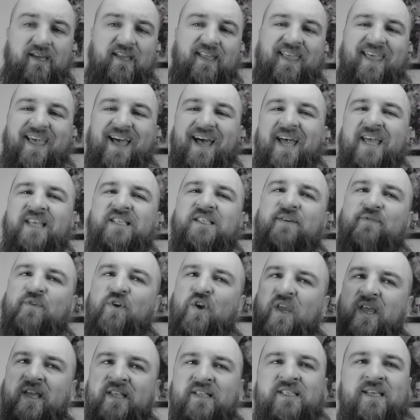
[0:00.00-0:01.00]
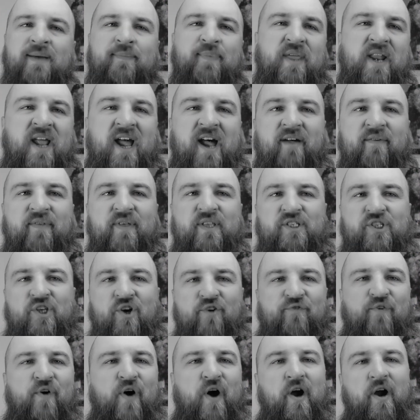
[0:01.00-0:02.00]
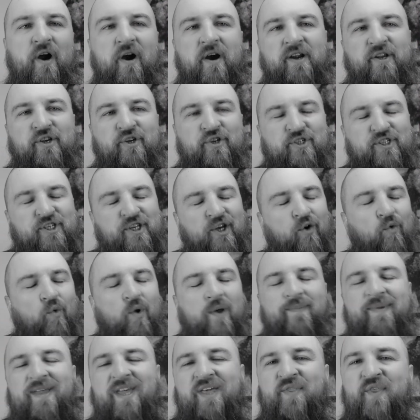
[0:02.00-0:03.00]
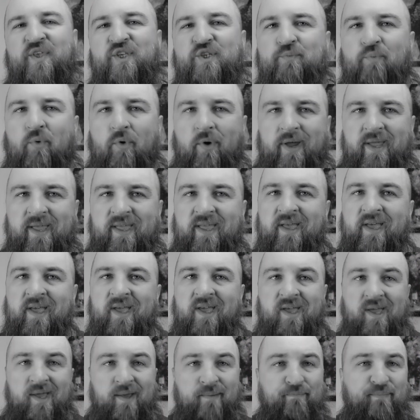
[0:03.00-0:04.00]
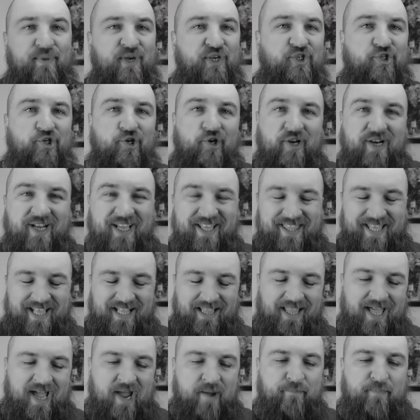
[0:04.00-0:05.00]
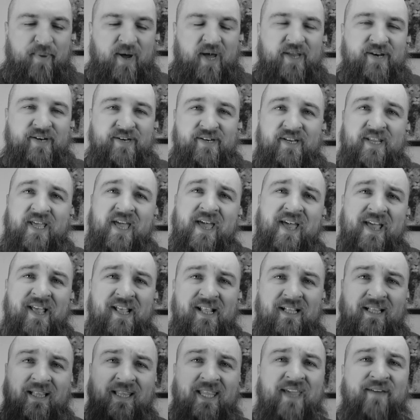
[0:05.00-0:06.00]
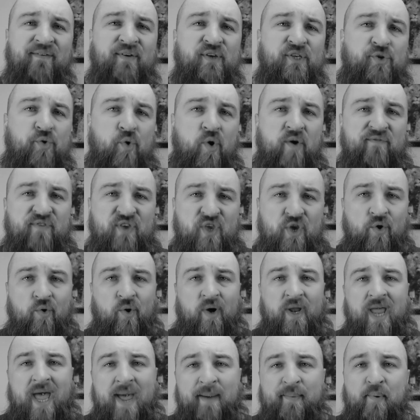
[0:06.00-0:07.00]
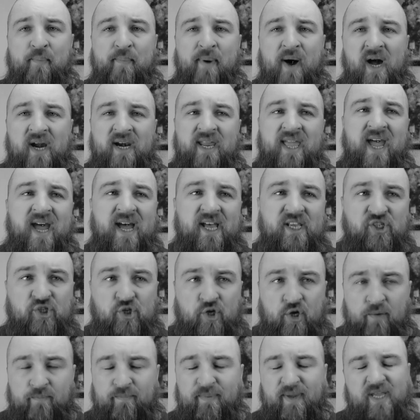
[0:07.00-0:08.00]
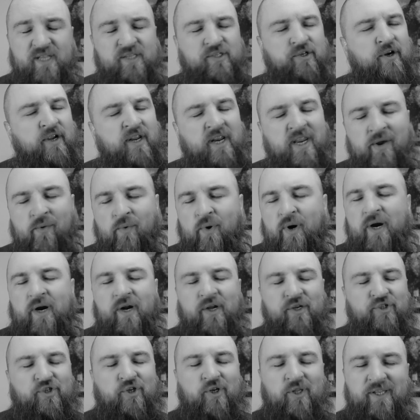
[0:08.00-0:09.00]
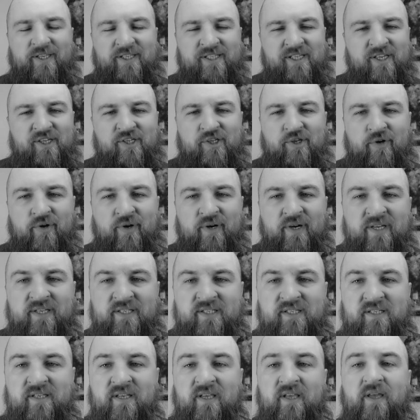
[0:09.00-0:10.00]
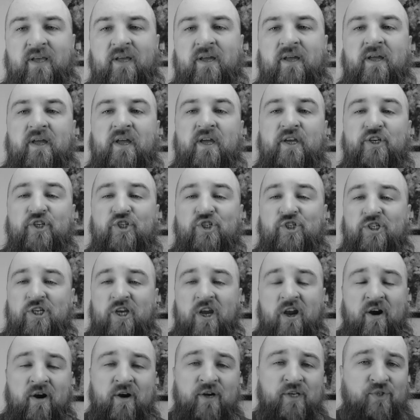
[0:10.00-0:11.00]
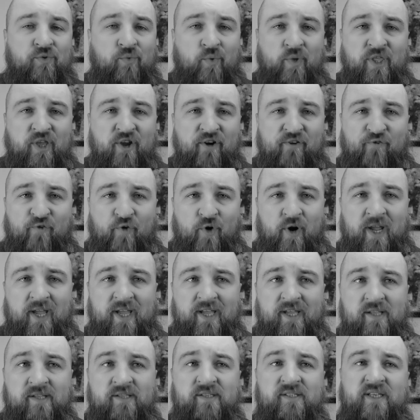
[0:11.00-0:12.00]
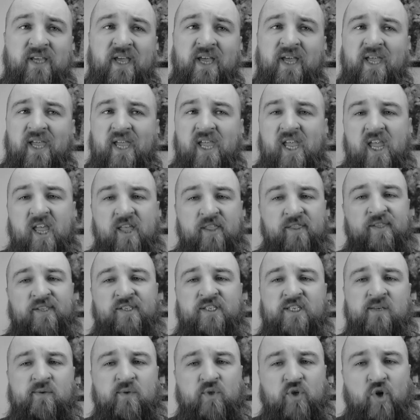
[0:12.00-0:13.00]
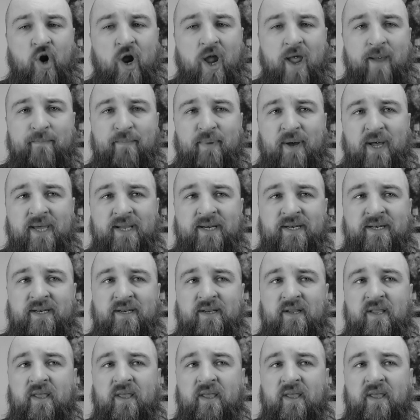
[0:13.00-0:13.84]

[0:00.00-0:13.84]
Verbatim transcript: Guys, if you're getting something out of this so far, you're still with me at this point, be sure and hit that like button. Leave us a review on Apple Podcasts, GoodBeats, or anywhere else you're listening to us. Share us with your friends. Hit the subscribe button.